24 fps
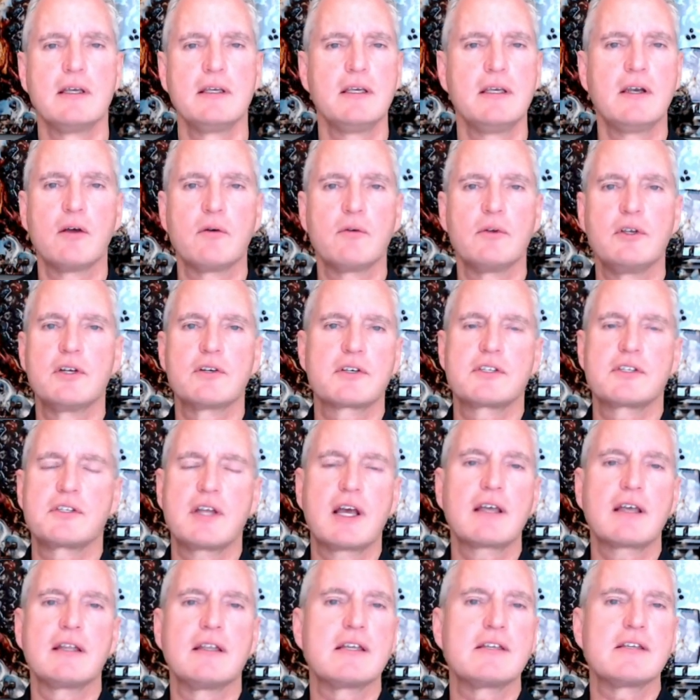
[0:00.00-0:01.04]
you know you're
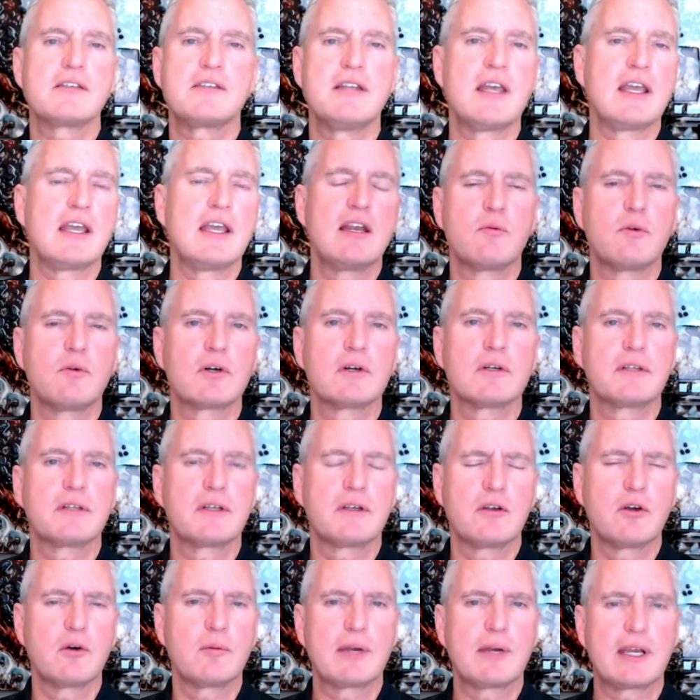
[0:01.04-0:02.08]
stuck in this data world
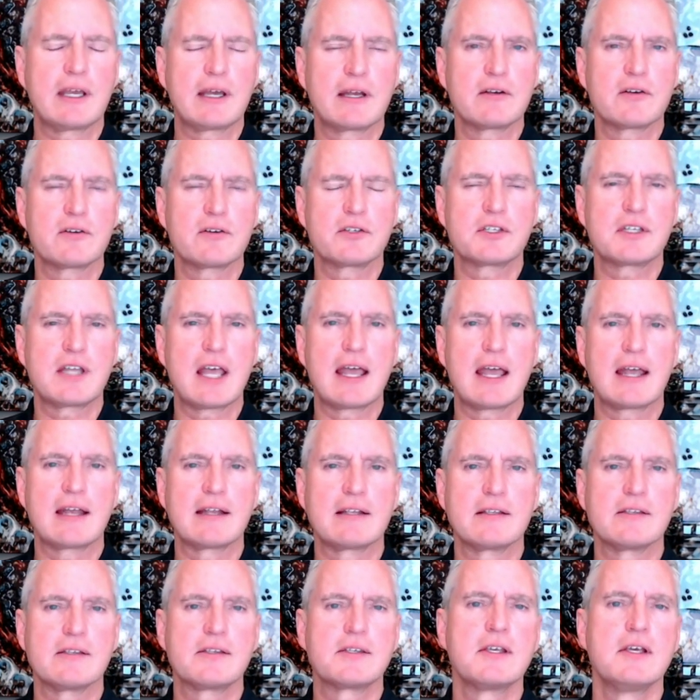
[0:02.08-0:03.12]
that nobody
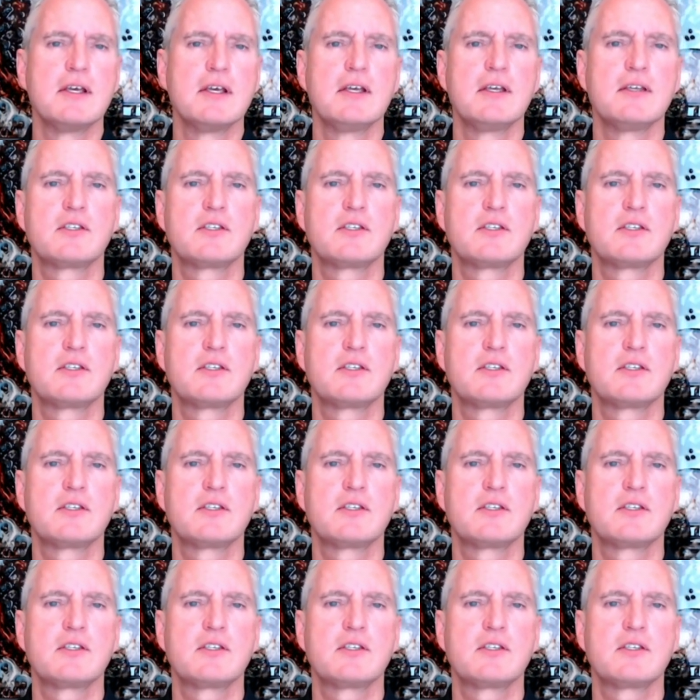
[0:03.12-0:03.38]
understands